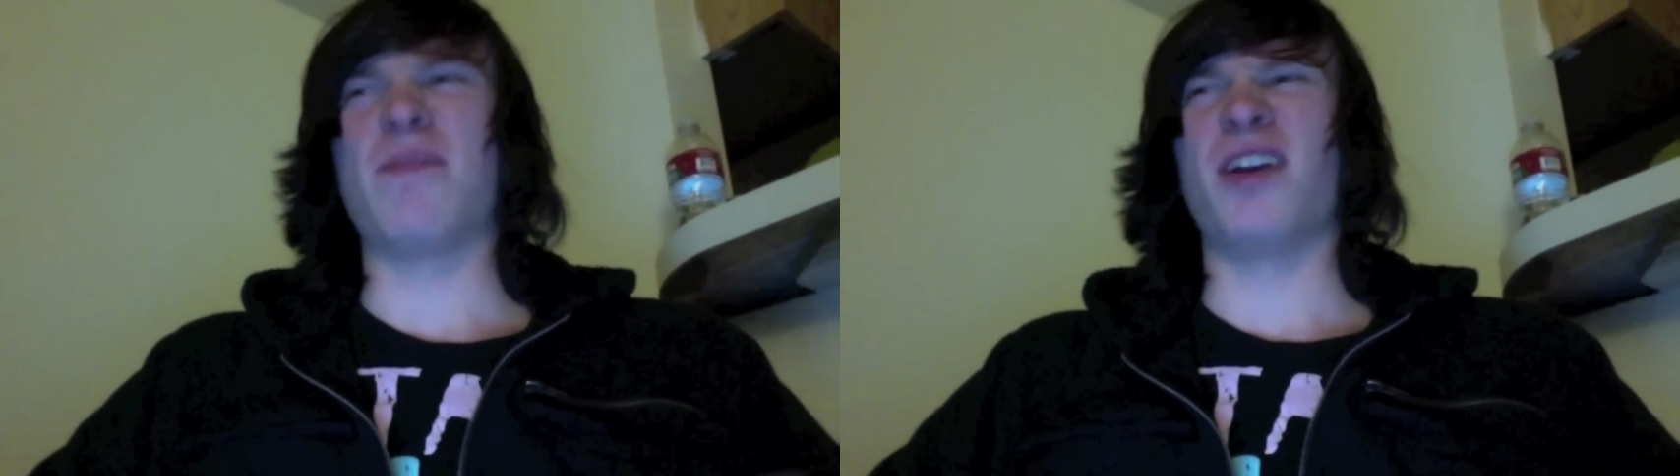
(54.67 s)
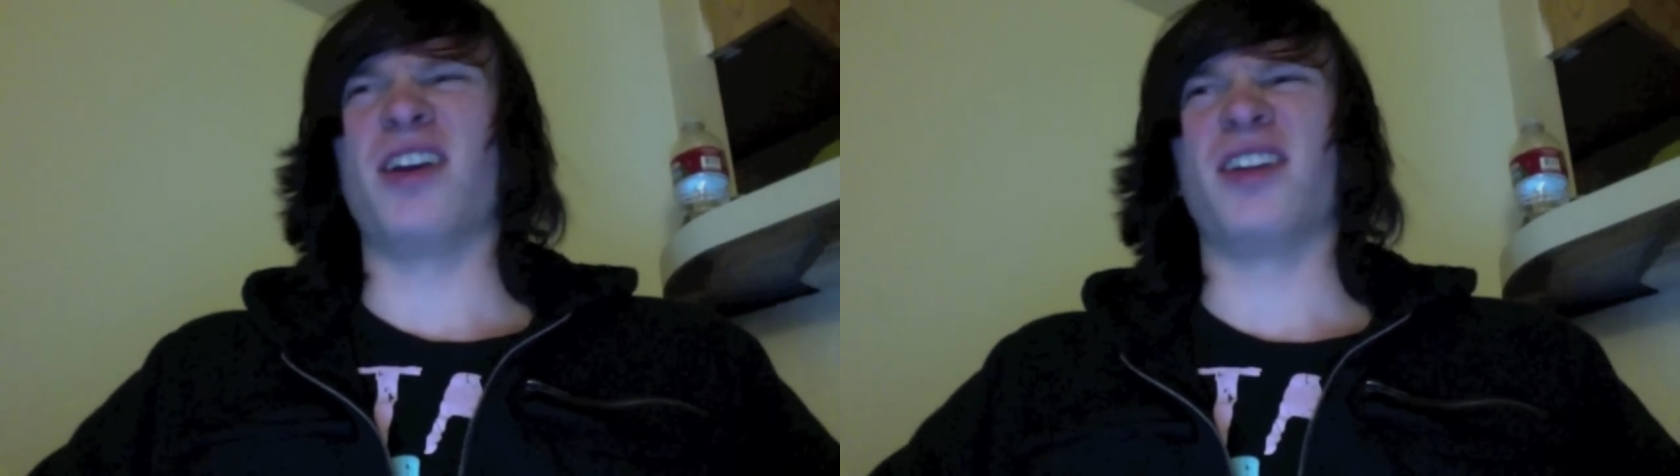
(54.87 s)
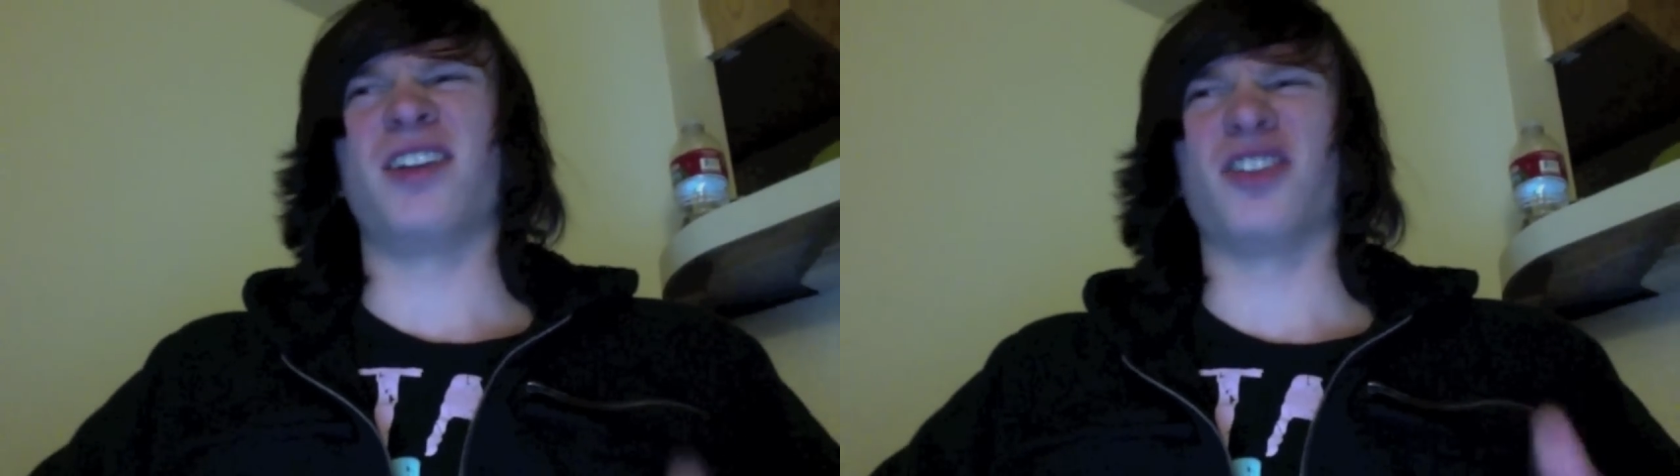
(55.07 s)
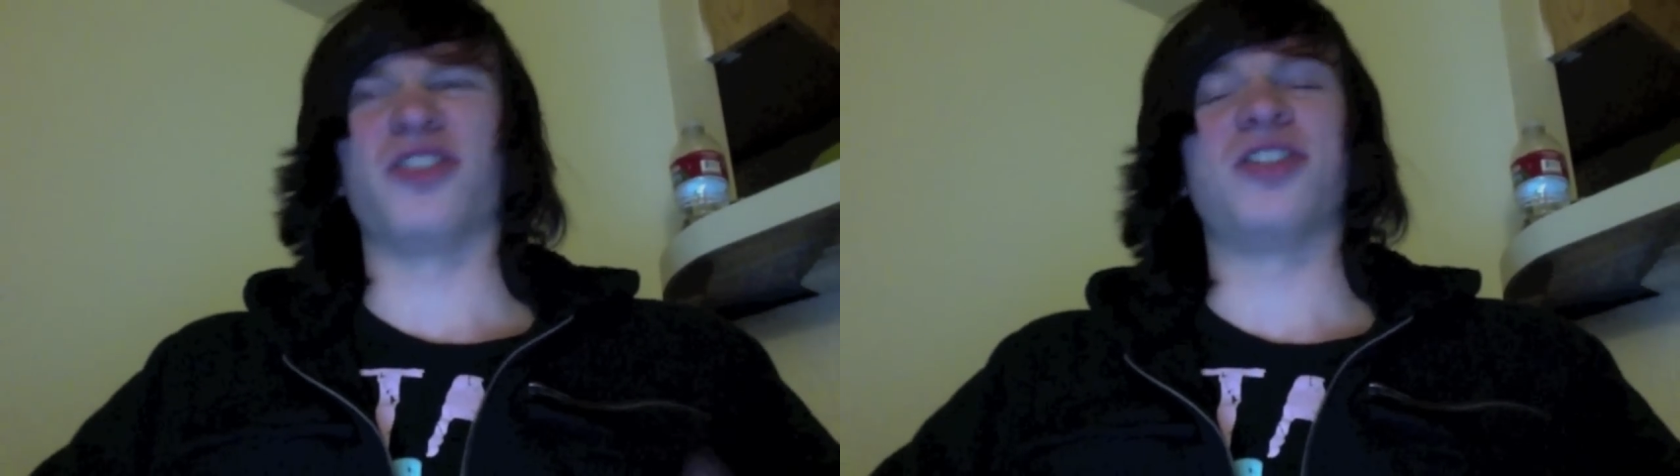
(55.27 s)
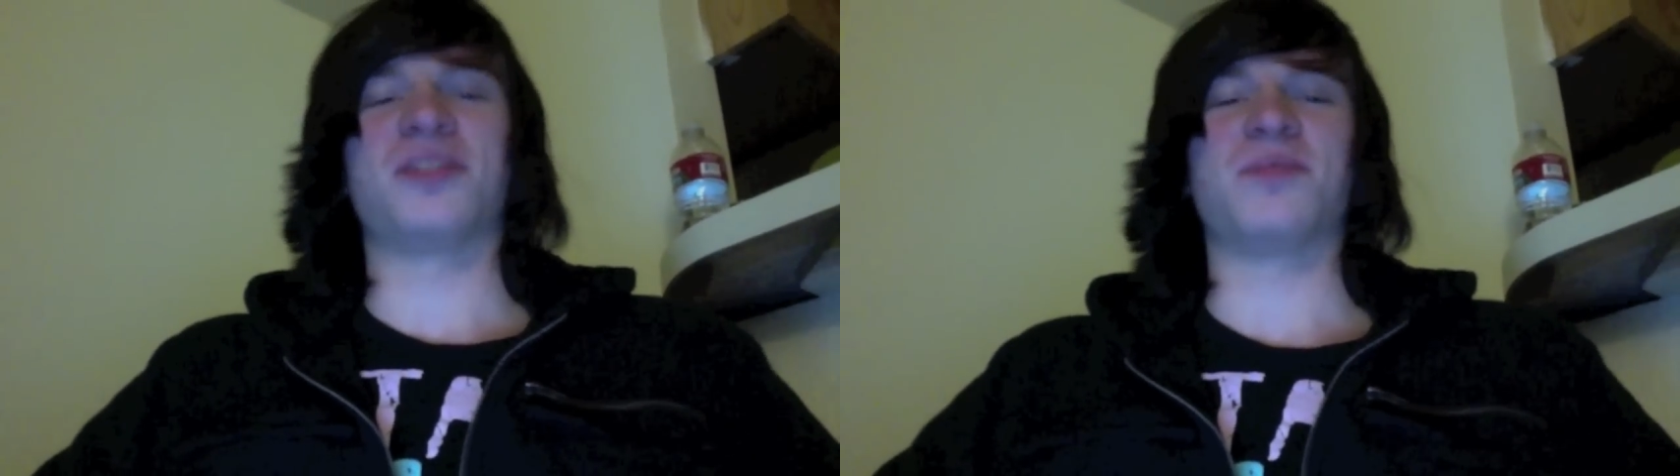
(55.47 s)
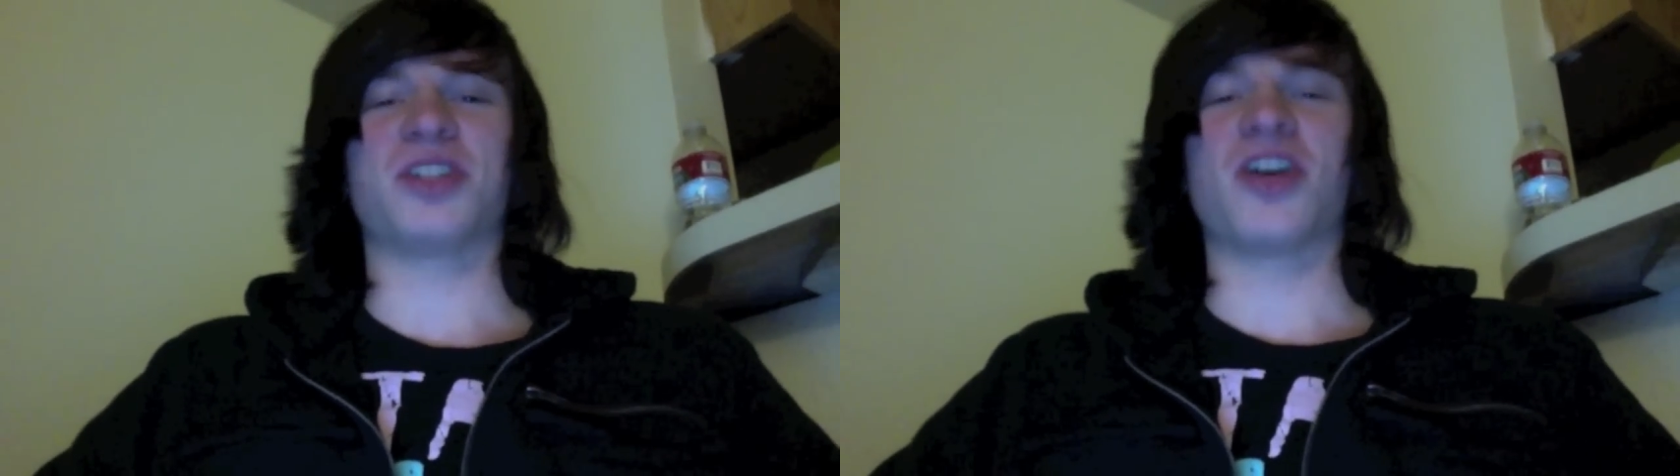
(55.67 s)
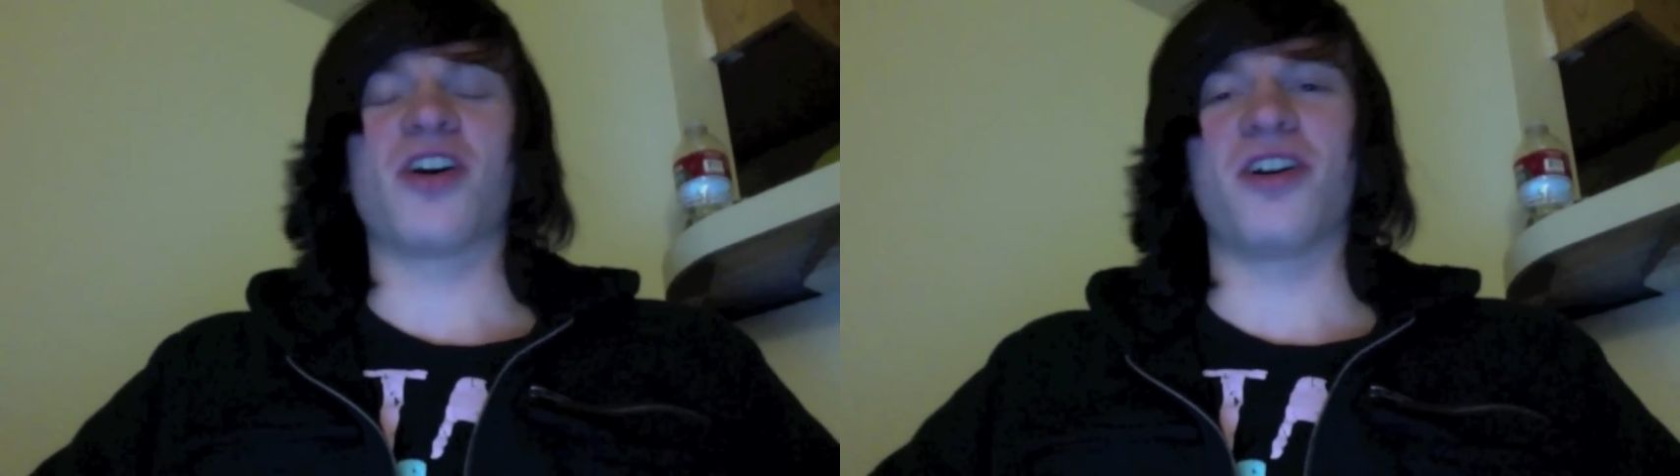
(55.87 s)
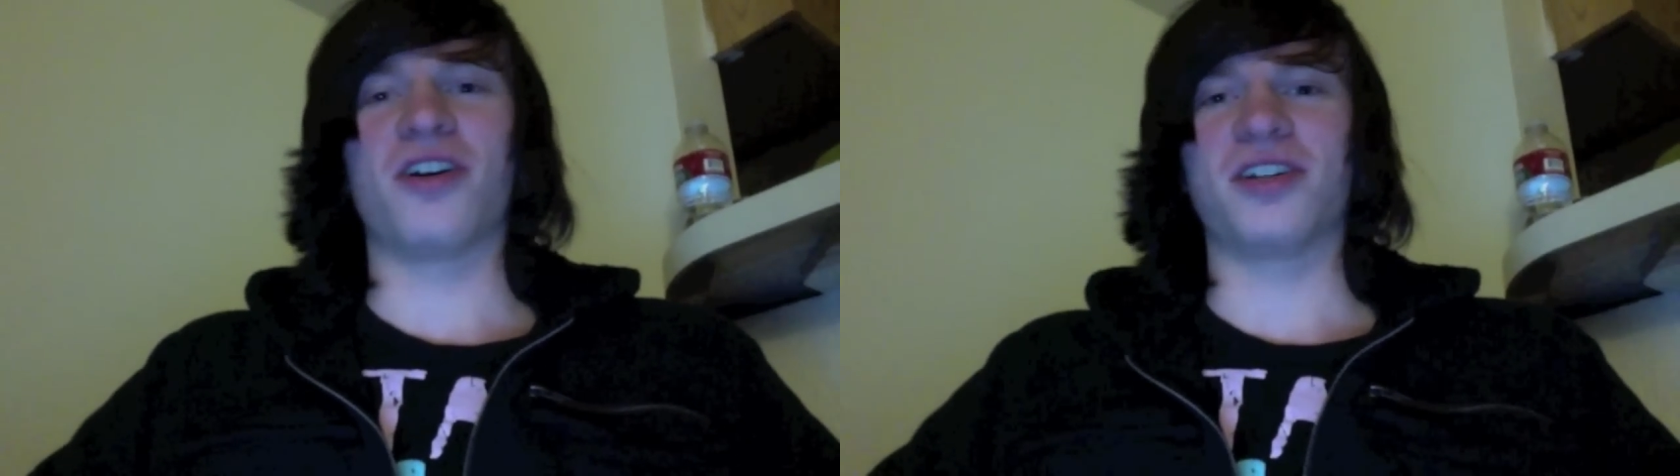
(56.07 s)
and learning some
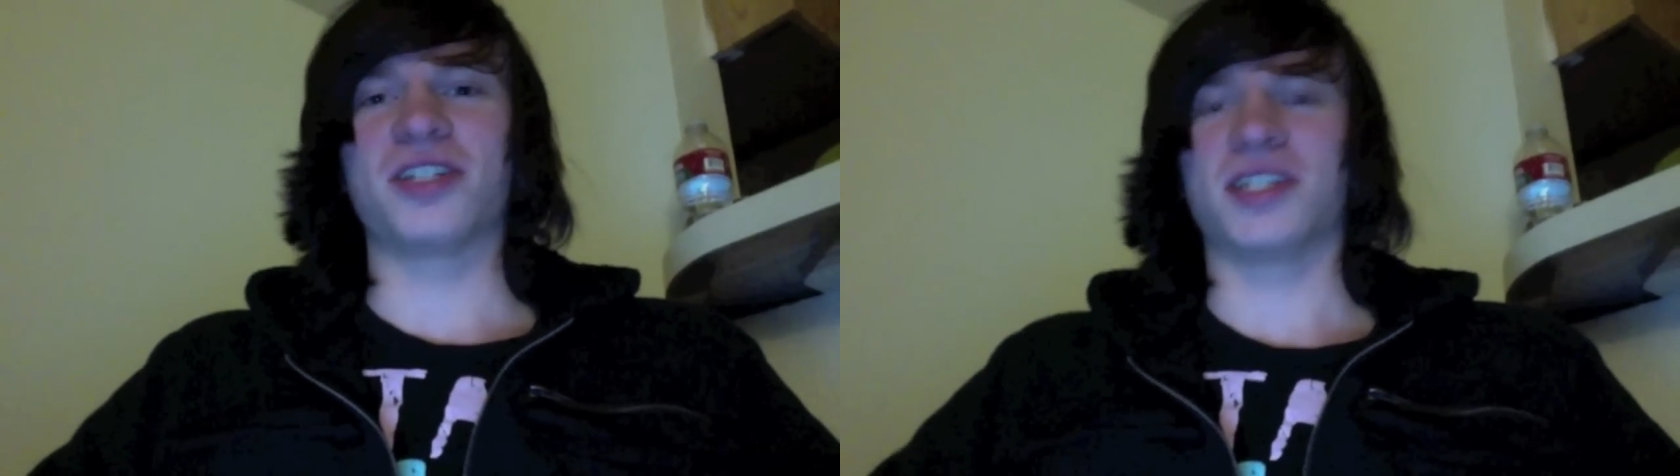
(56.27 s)
songs,